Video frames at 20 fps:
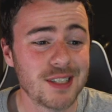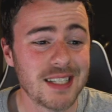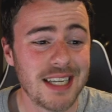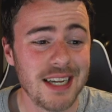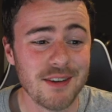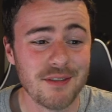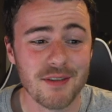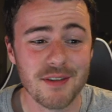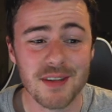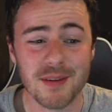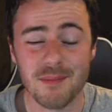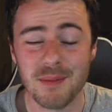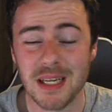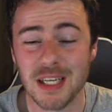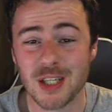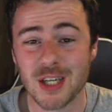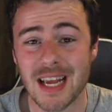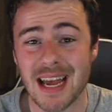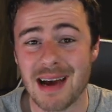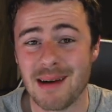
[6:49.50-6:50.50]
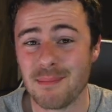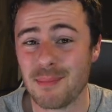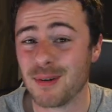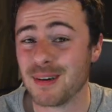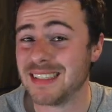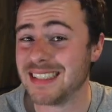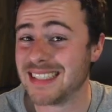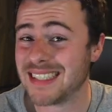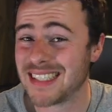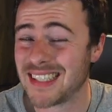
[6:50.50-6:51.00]
here for the beach camper
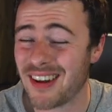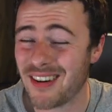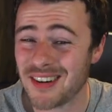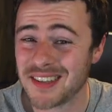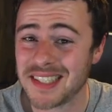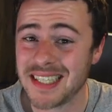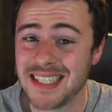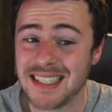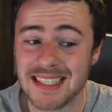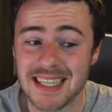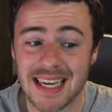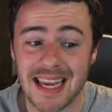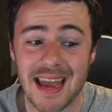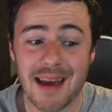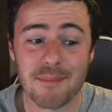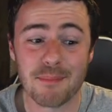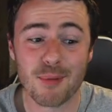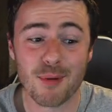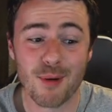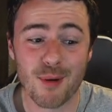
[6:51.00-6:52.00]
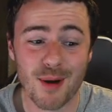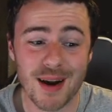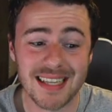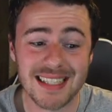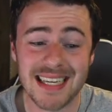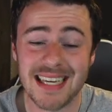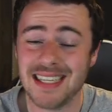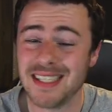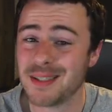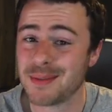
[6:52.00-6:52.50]
is starting to get
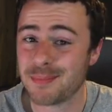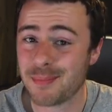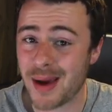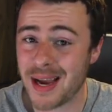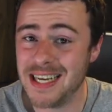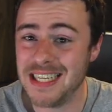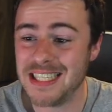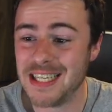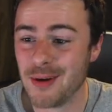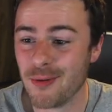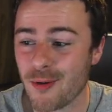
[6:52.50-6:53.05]
pretty spicy.